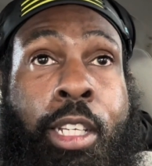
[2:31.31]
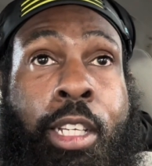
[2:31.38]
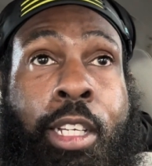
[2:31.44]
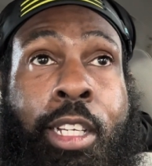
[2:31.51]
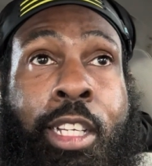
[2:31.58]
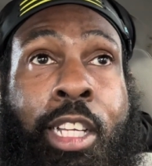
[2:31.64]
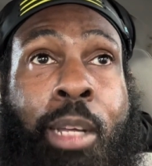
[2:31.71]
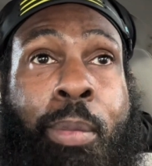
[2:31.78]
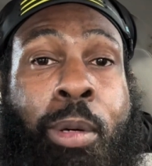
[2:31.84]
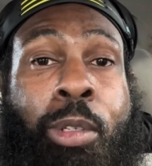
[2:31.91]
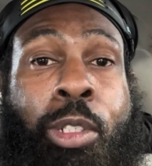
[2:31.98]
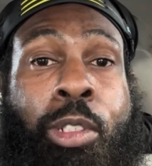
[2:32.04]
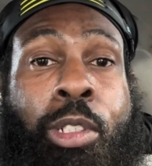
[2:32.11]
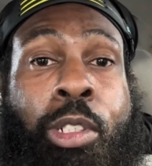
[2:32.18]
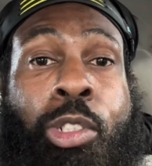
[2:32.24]
But when
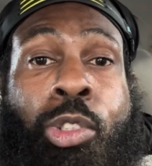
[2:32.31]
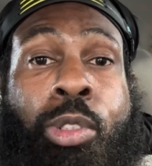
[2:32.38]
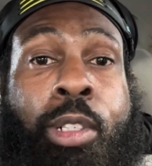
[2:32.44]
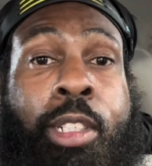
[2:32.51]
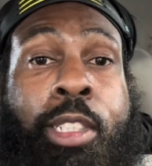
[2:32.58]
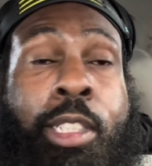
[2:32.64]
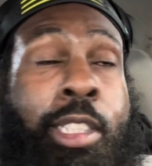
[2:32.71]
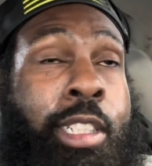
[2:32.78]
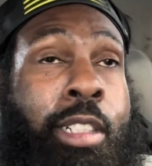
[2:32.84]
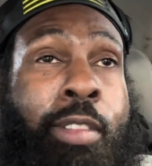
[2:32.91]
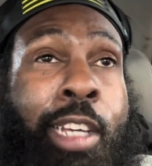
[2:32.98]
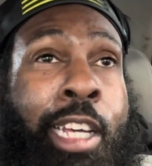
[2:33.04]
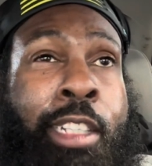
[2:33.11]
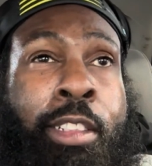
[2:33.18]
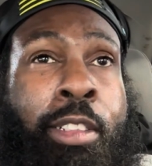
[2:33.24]
you're doing trucks and stuff,
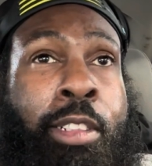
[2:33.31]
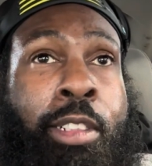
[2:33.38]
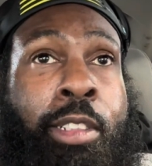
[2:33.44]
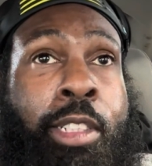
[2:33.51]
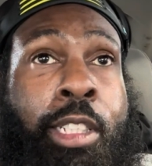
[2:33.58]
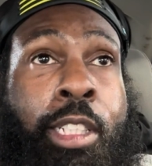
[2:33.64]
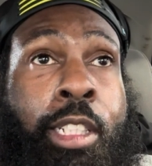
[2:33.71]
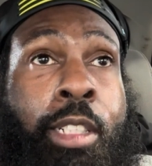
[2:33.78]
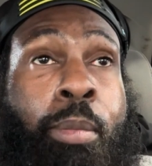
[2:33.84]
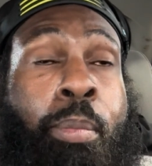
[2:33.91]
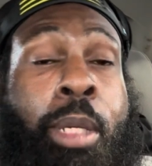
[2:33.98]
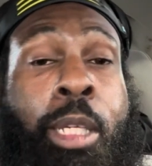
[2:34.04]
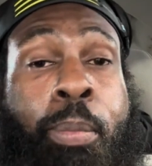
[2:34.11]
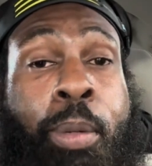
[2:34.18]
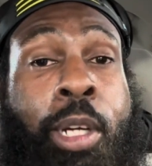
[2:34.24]
you know what I'm saying?
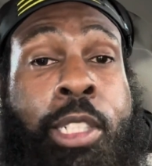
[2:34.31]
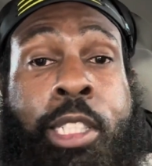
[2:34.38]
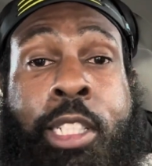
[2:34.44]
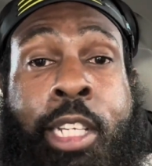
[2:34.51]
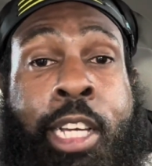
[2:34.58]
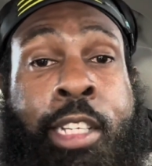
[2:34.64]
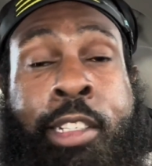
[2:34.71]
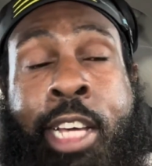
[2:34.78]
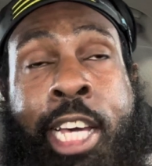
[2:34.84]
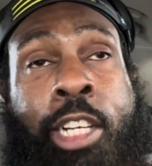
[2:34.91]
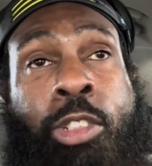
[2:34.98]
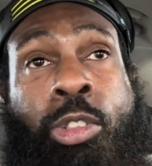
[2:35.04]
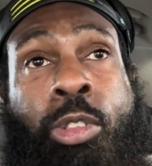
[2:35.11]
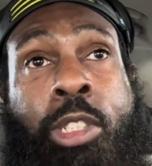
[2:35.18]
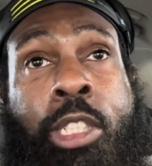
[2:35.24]
Me personally, I
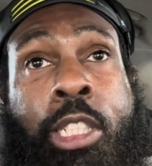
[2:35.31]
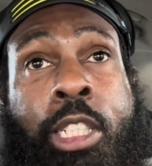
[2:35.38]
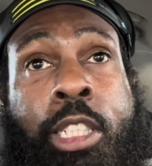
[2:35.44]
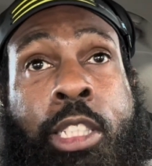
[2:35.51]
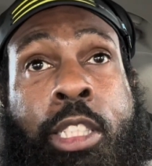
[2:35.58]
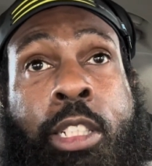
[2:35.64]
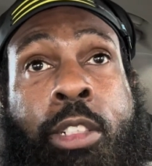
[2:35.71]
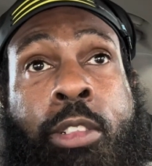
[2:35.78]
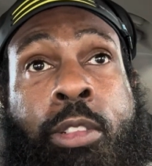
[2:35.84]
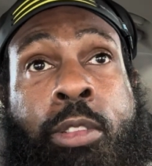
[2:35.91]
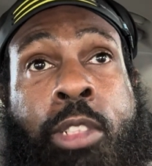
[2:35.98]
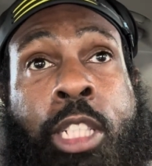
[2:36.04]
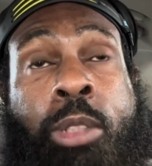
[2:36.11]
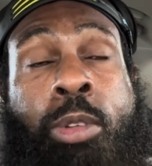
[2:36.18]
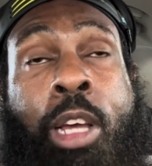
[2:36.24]
don't trust it. So
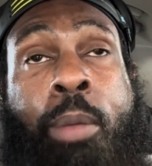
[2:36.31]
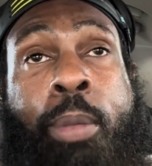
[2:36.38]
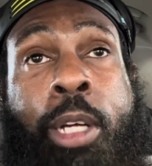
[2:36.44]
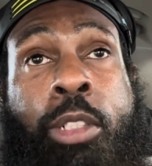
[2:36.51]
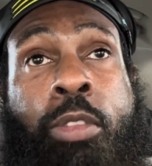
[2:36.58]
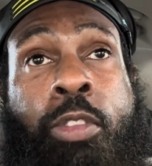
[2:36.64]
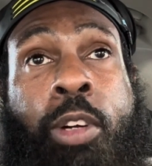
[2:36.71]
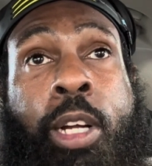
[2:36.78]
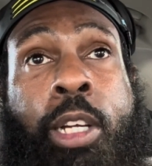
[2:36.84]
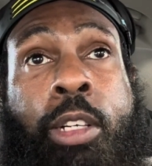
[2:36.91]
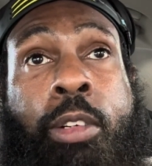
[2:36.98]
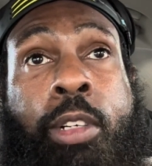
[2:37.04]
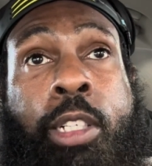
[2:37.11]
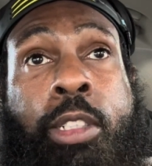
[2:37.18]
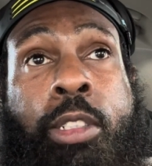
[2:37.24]
that's why I bought the frame
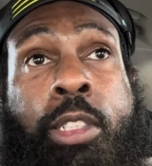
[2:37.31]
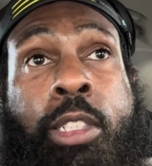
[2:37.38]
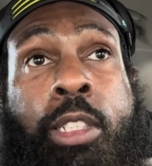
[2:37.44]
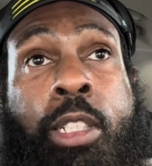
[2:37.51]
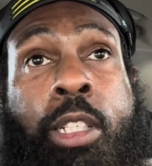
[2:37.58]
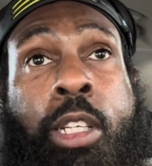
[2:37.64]
cradles.